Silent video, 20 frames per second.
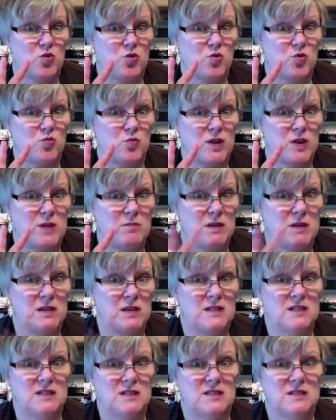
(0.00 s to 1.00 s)
three
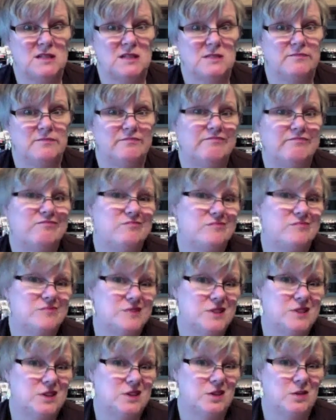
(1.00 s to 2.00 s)
pieces.
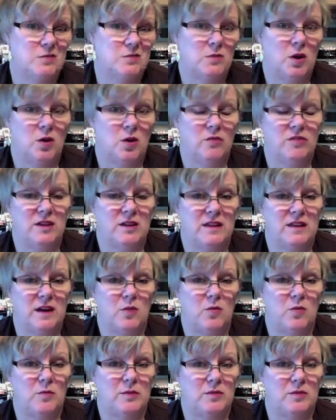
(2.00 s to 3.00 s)
So hopefully that
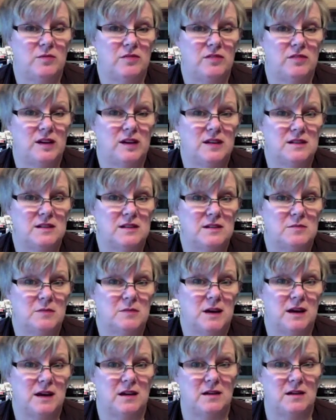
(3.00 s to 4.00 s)
won't be reflected in
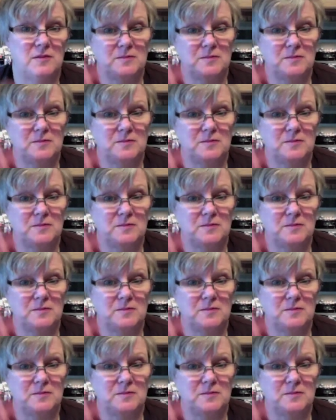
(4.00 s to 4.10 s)
my um,